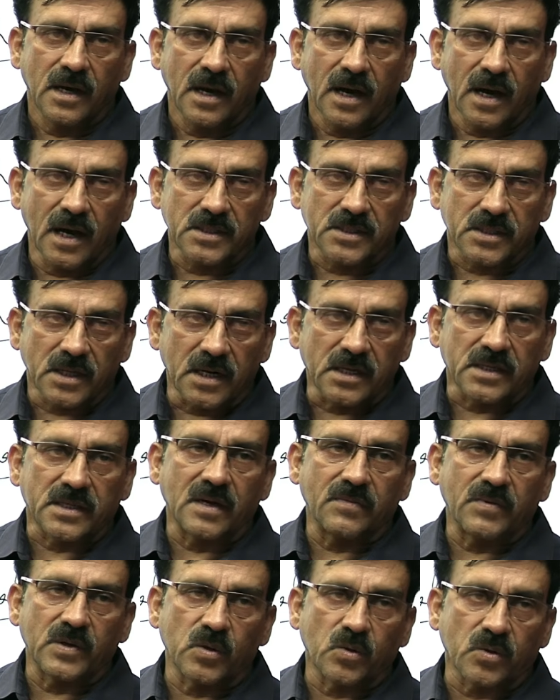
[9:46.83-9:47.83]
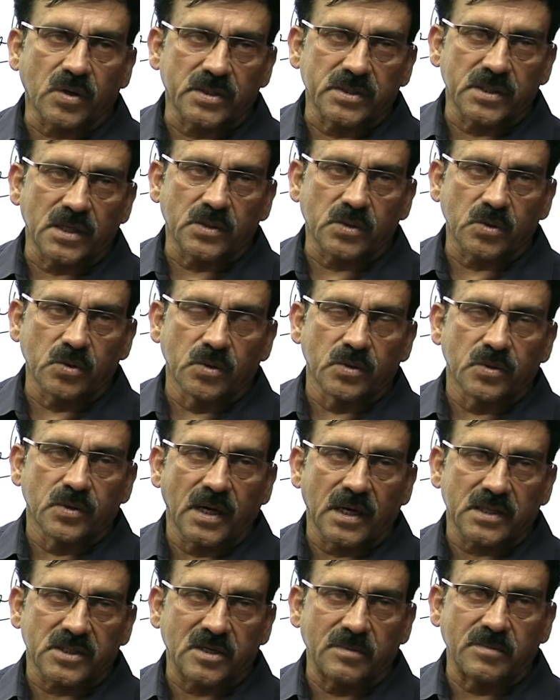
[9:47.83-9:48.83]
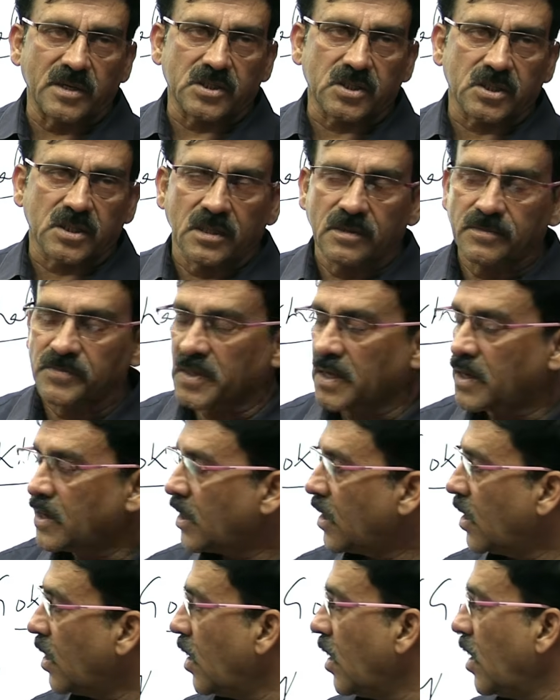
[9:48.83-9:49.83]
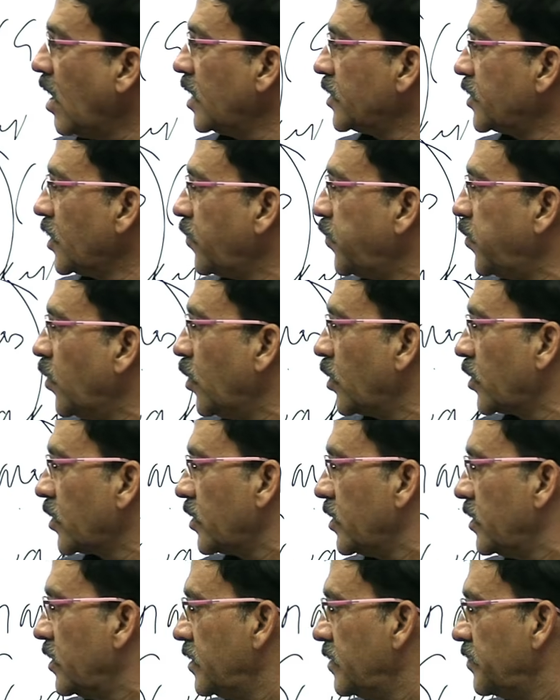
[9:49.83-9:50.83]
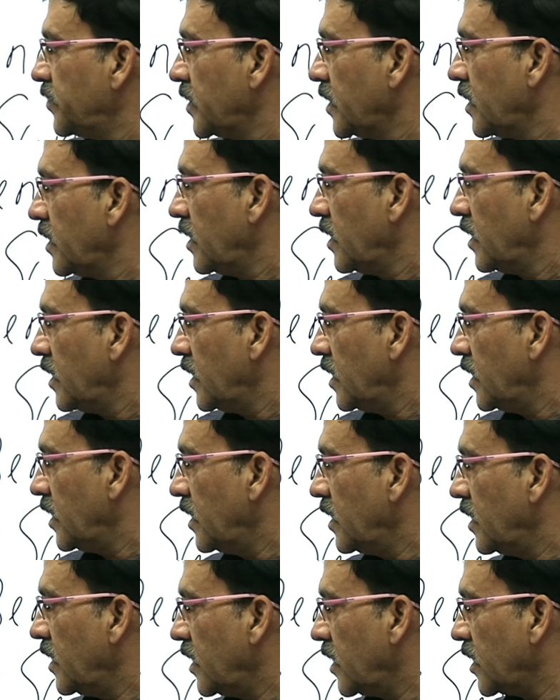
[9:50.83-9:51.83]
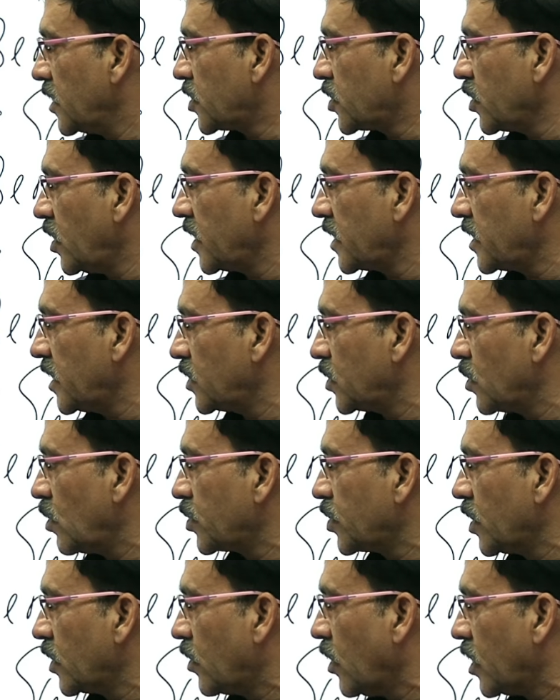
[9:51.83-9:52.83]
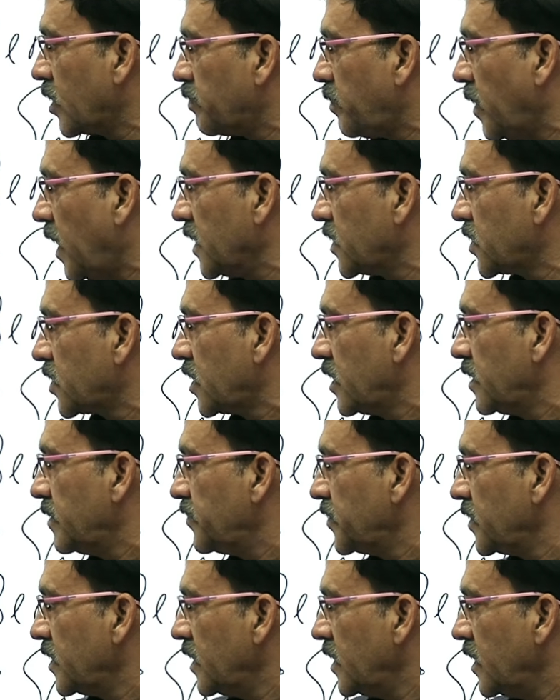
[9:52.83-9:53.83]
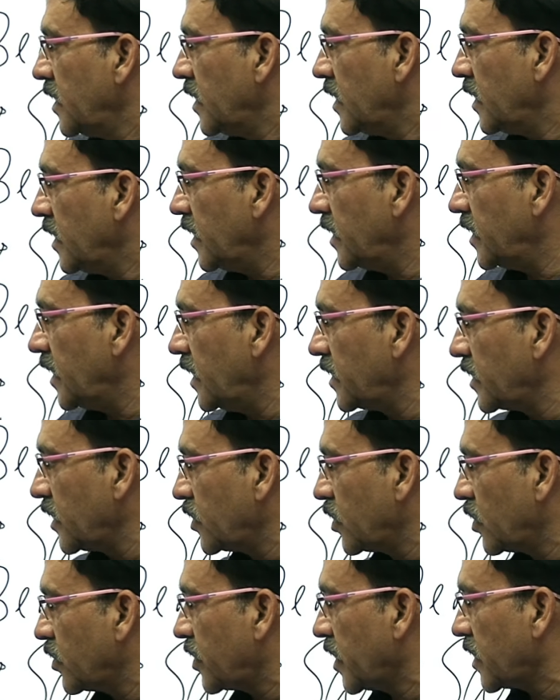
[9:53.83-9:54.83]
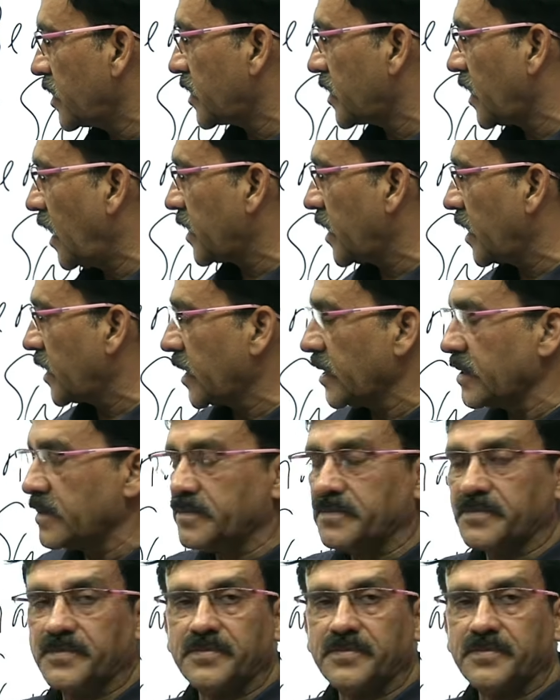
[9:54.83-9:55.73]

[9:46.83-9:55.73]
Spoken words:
Hence, it gave an occasion to extremists. All the four historic resolutions got passed in 1906 Calcutta.